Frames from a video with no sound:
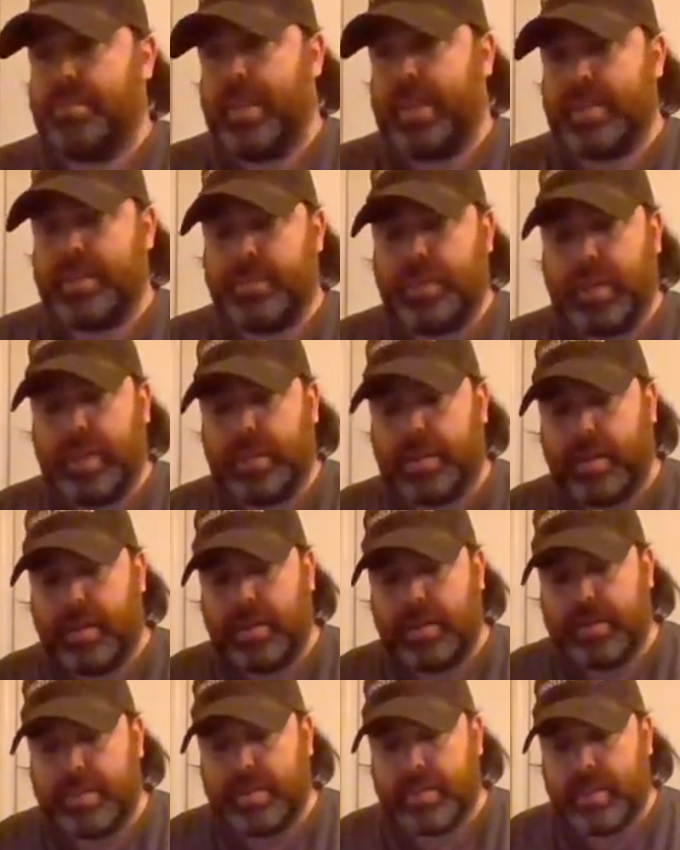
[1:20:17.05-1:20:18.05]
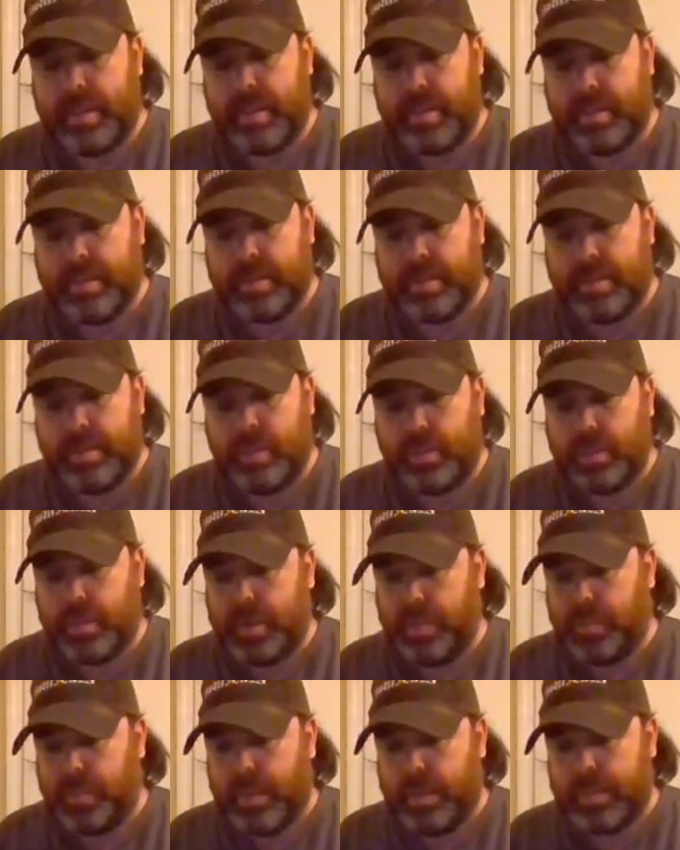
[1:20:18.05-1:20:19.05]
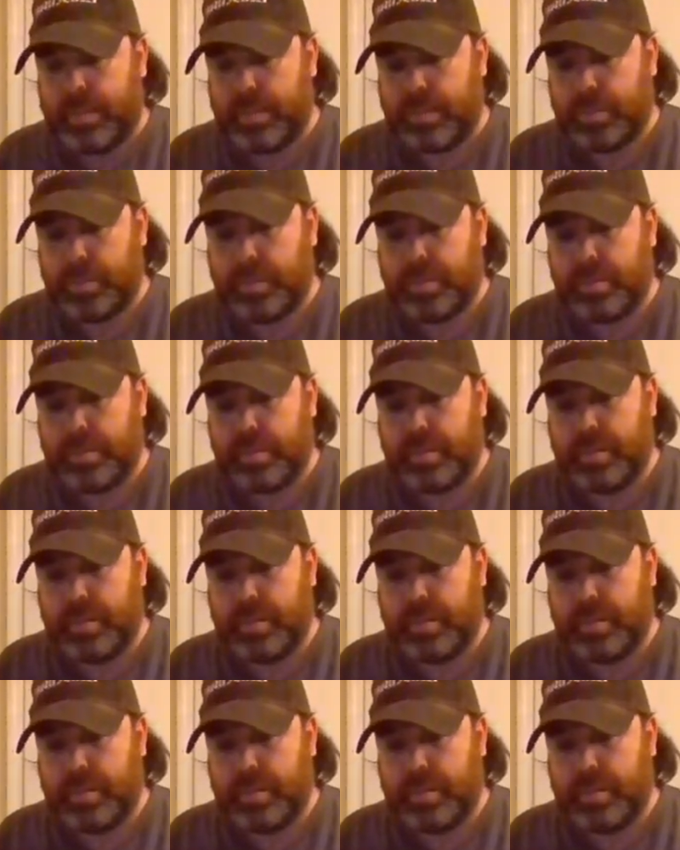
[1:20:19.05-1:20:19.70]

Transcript: as many cons as humanly possible.